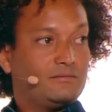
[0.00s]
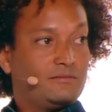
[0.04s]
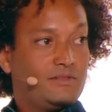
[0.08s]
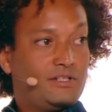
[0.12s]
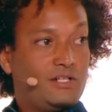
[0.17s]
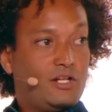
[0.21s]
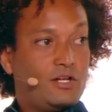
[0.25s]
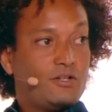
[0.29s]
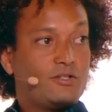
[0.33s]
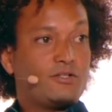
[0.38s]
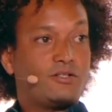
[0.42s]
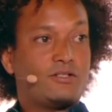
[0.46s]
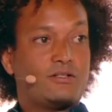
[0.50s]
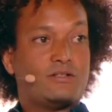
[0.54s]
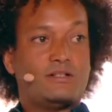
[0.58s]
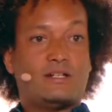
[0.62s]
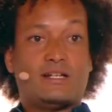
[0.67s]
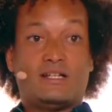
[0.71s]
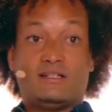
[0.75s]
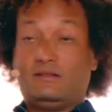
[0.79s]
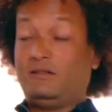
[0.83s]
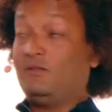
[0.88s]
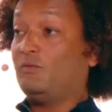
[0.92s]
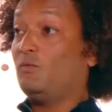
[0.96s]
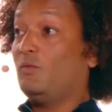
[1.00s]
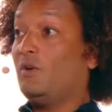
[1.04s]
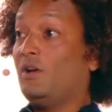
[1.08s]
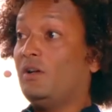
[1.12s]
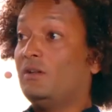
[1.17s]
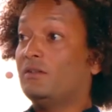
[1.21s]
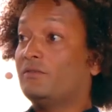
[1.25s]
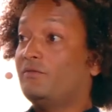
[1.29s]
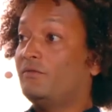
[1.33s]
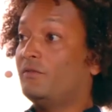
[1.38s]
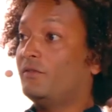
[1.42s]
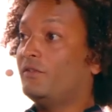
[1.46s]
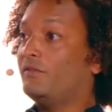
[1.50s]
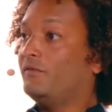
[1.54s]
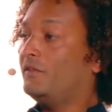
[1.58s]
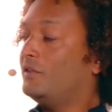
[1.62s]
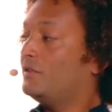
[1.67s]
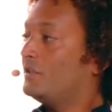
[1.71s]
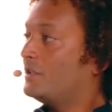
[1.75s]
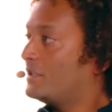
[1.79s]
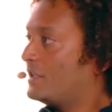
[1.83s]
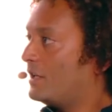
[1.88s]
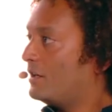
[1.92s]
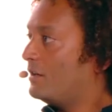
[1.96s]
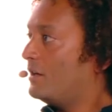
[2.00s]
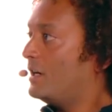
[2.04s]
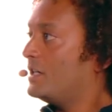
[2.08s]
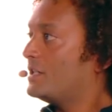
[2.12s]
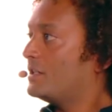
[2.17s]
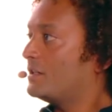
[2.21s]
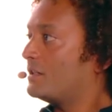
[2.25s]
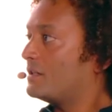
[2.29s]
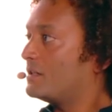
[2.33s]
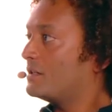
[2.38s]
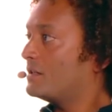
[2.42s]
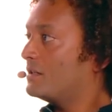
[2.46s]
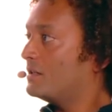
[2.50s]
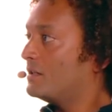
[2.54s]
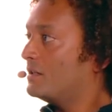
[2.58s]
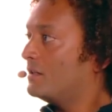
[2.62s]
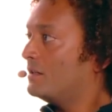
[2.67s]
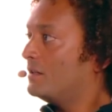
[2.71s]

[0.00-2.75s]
the ocean and the world for the future generations.